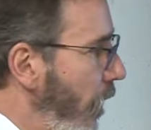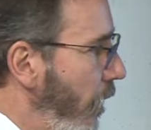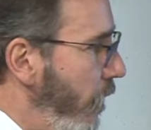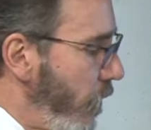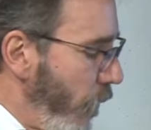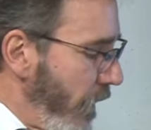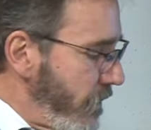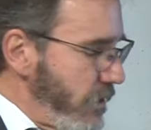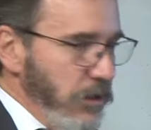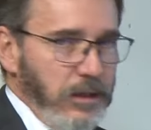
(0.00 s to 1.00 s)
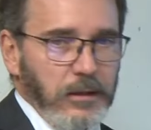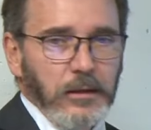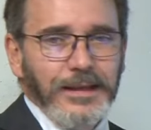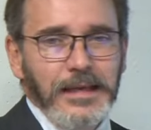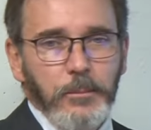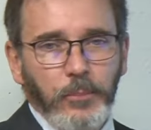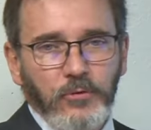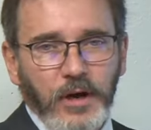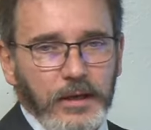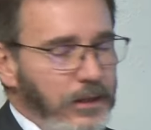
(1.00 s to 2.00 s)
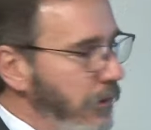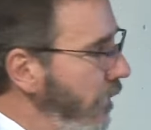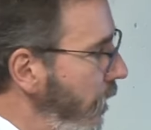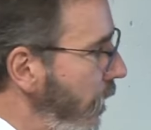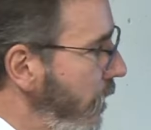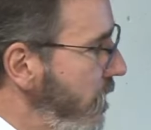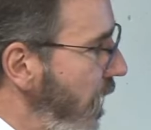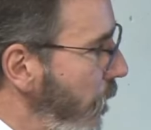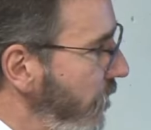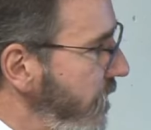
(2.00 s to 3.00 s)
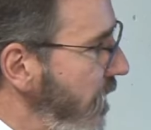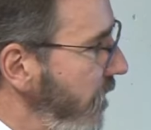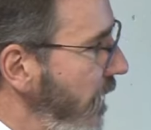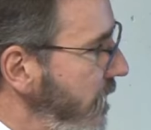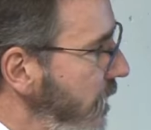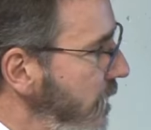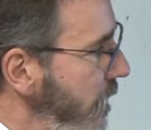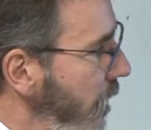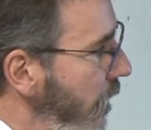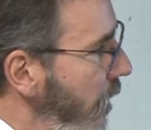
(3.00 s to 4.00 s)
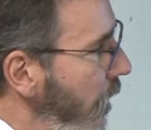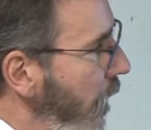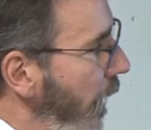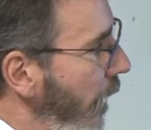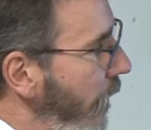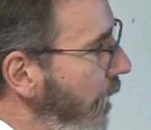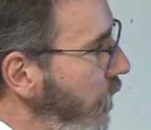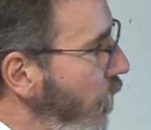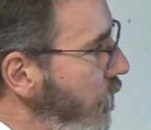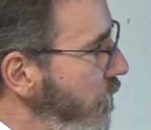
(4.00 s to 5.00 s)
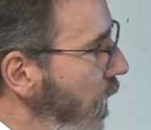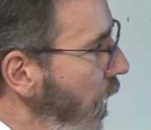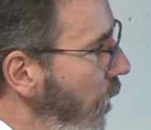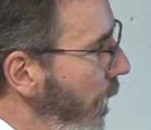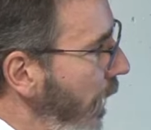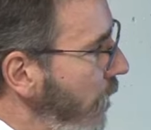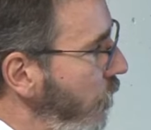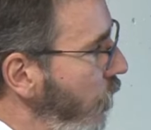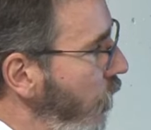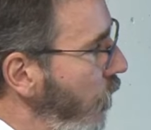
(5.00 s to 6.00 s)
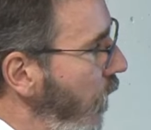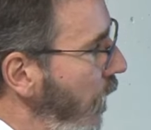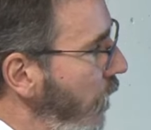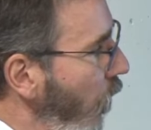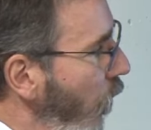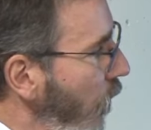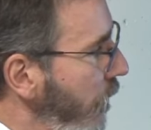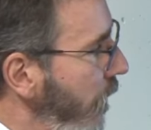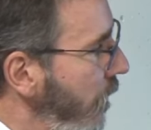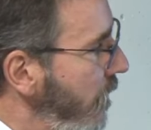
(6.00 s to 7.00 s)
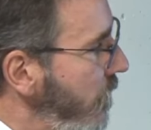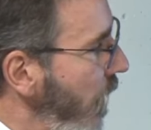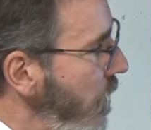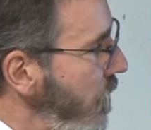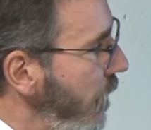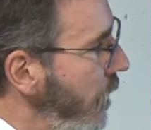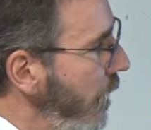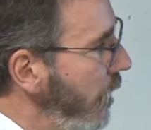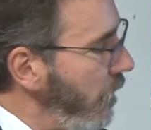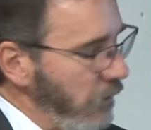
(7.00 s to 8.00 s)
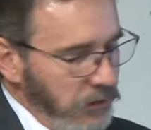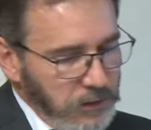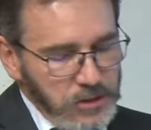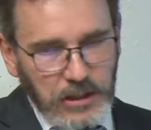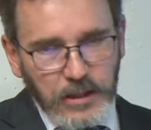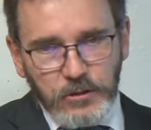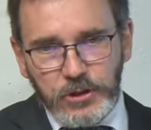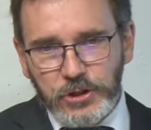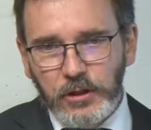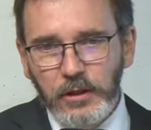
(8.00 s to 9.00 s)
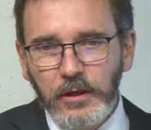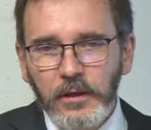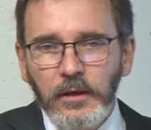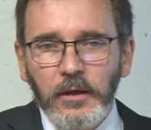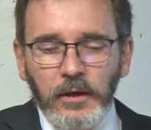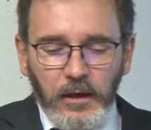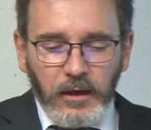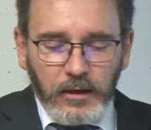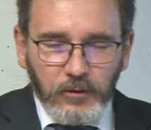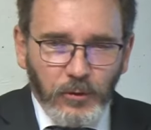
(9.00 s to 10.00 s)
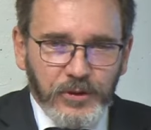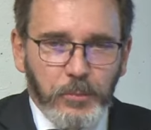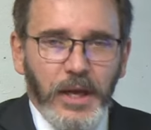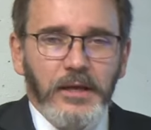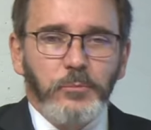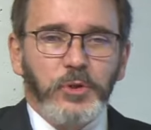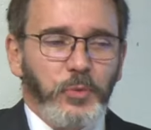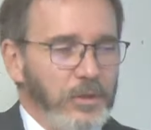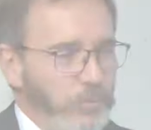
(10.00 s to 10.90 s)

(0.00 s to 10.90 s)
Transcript: the US can keep providing this type of safe assets. And that goes back to an old discussion in this literature, an old debate between